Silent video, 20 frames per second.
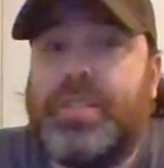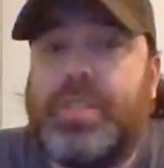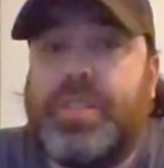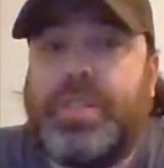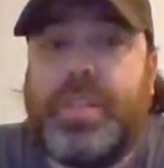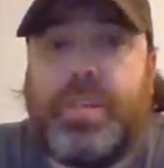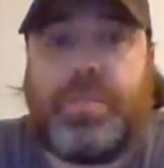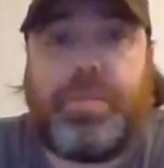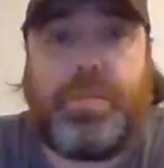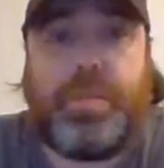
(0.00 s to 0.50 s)

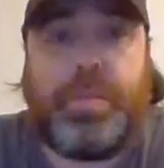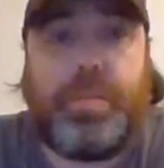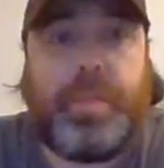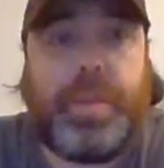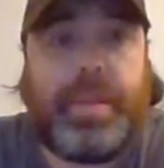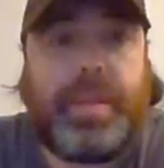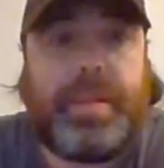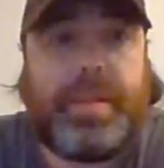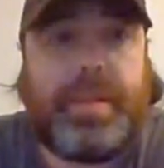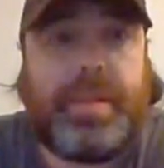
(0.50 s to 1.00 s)
chill for a
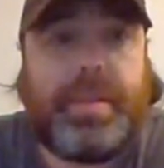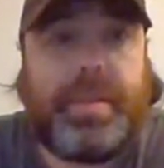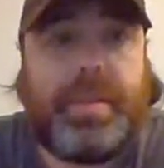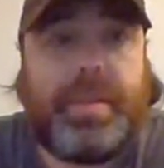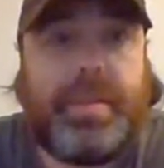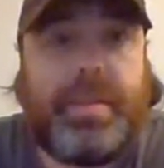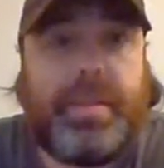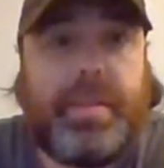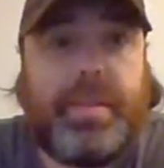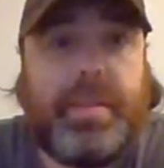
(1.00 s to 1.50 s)
bit,
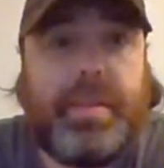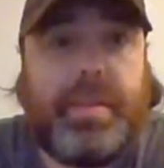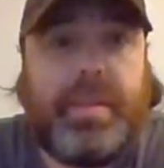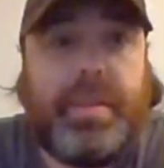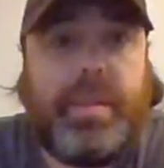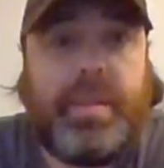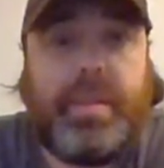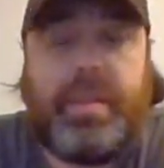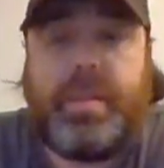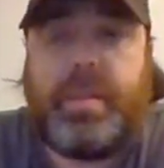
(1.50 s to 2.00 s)

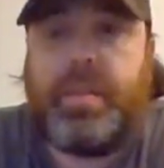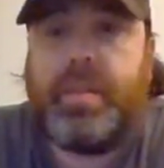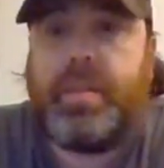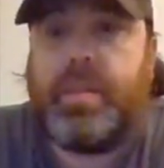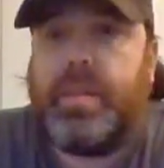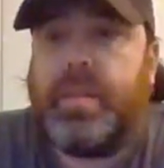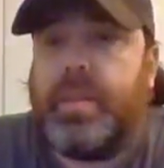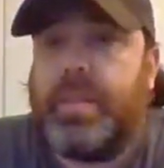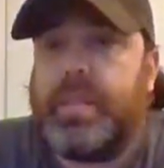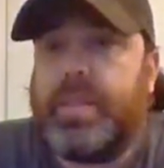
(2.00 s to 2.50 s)

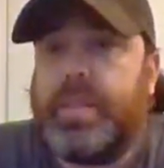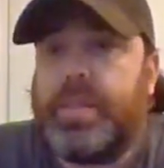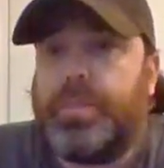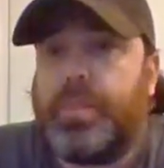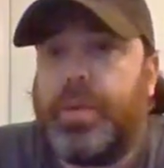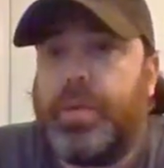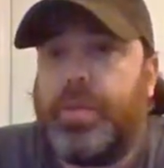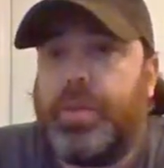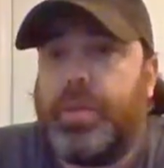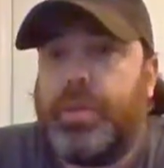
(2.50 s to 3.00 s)
as
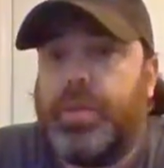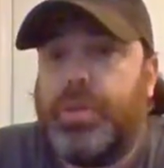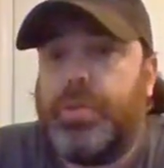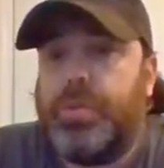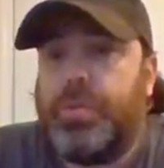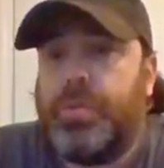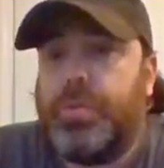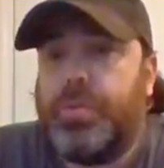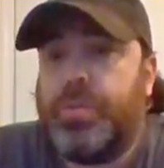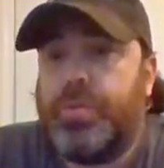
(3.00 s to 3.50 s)
per
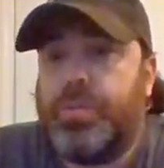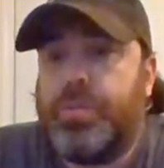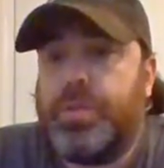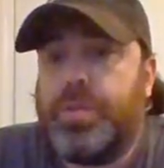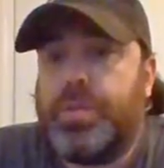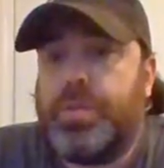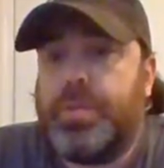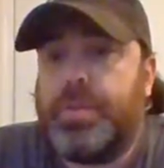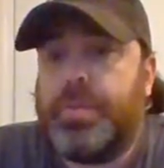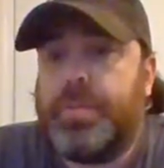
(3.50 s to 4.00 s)

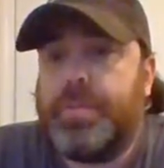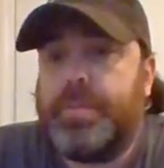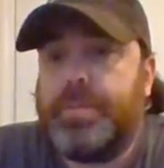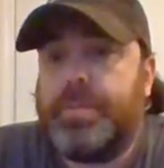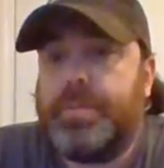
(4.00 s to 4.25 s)
usual.